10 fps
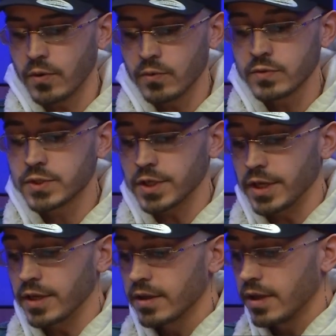own
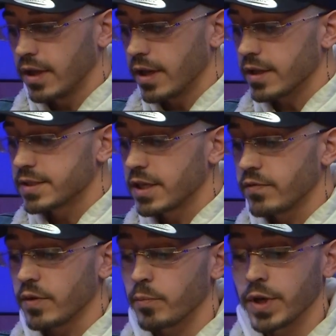city, and it's
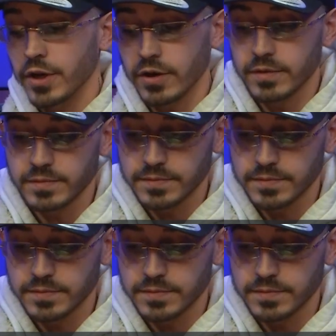giving bitter